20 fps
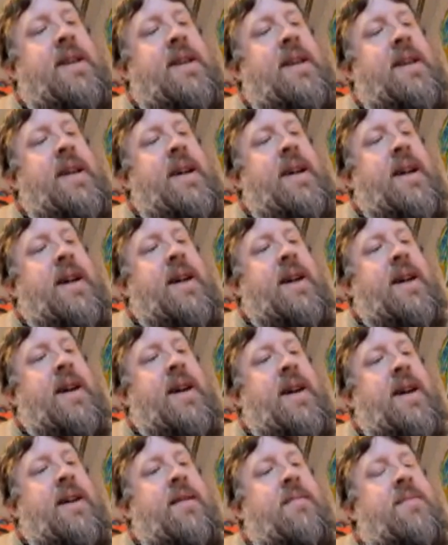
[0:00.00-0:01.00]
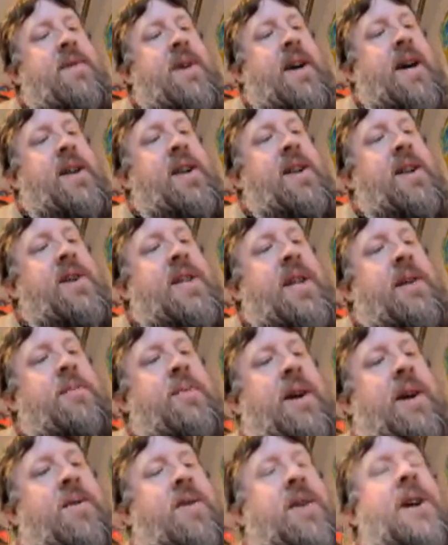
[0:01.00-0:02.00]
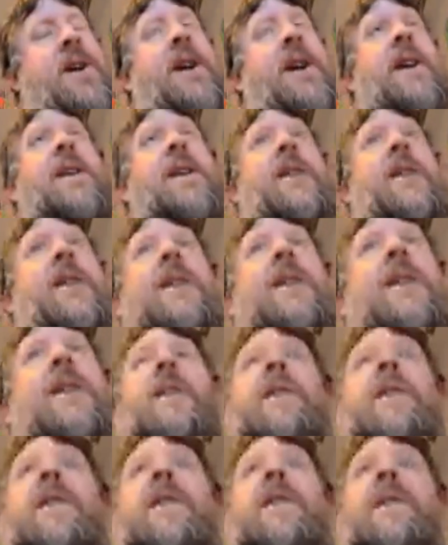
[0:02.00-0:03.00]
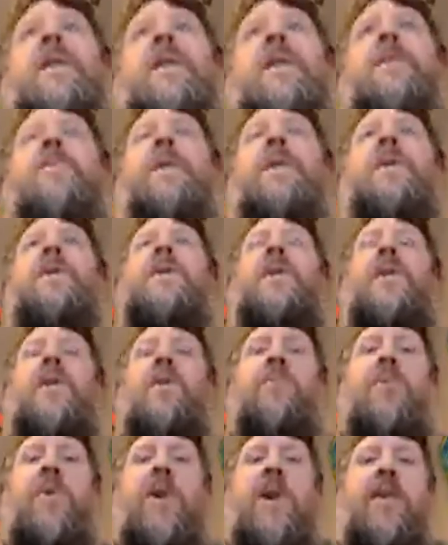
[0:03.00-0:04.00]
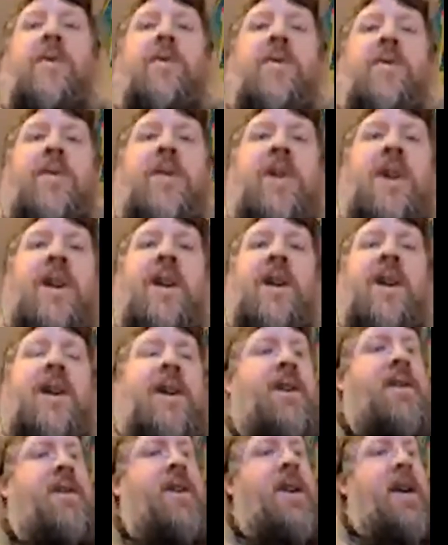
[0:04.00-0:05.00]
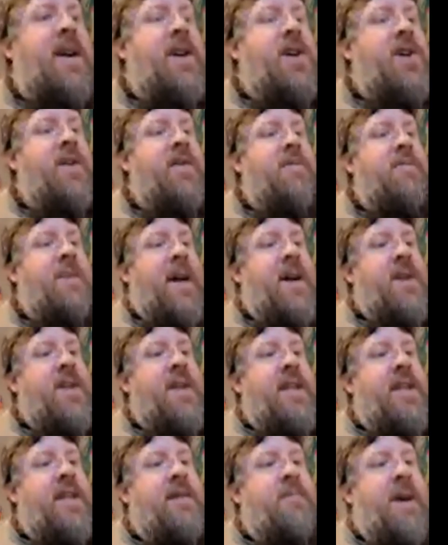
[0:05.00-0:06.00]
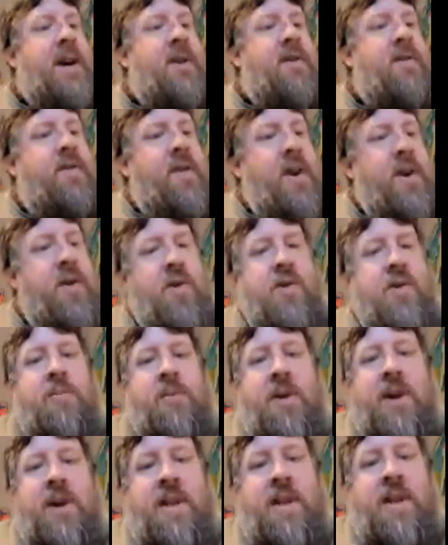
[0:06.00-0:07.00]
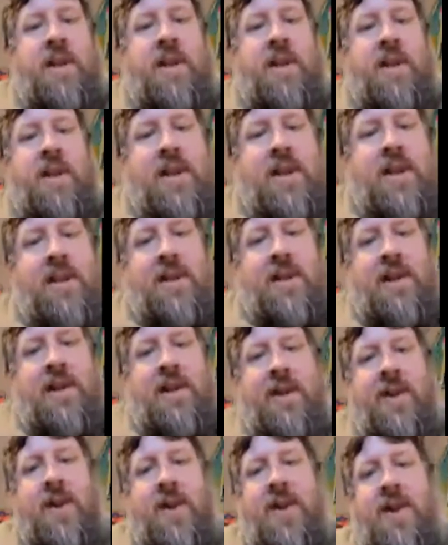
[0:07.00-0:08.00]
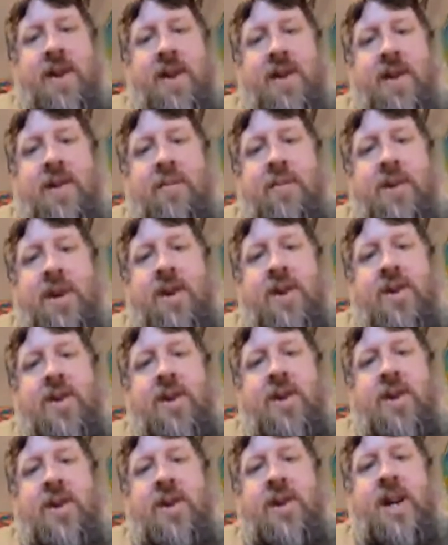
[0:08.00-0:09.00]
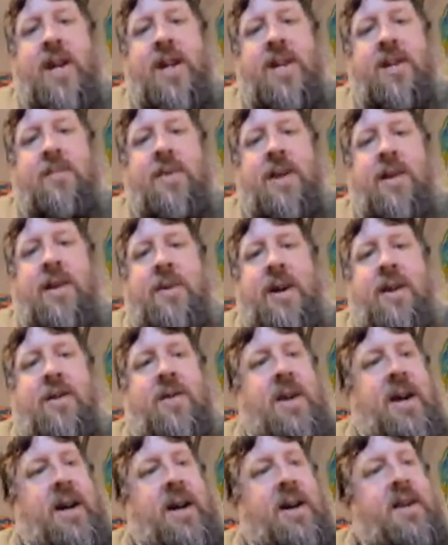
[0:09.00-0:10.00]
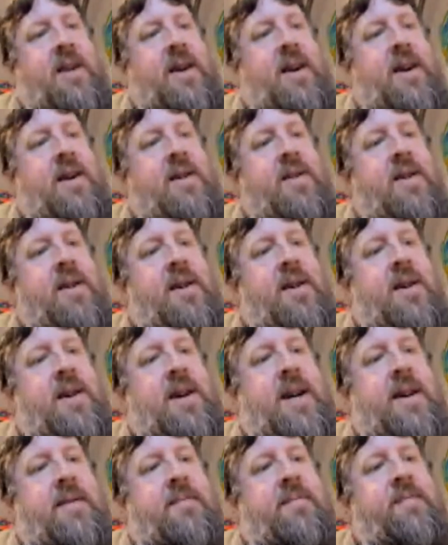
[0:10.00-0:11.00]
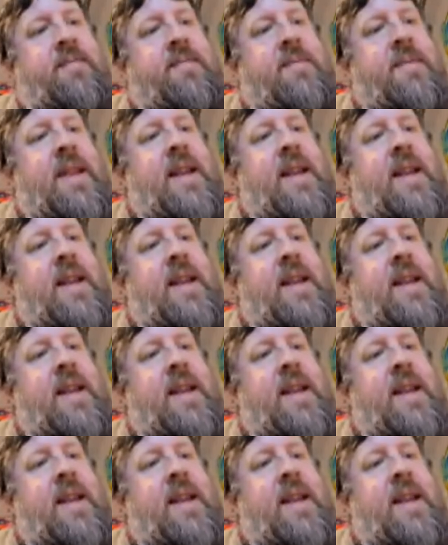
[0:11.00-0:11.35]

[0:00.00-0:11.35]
you said about the color, and I suppose the whole point of the issue of the magazine is about focal points, isn't it? So it'd be good to just say something about that there. That